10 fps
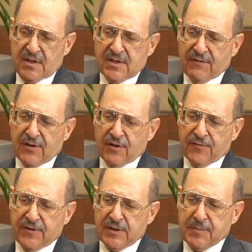
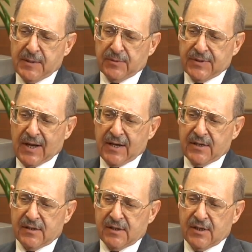750 people
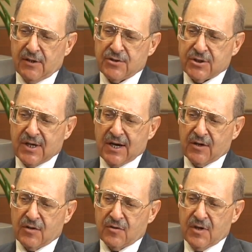died here in
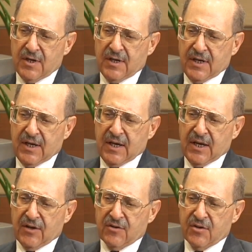Chicago,
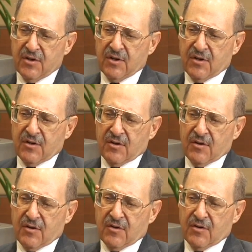and
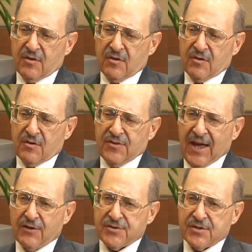
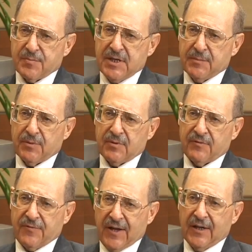thousands of
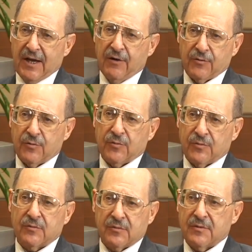people fell out
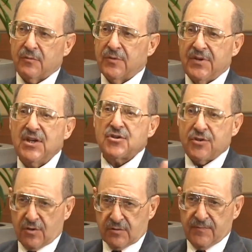with heat
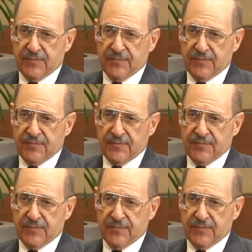stroke.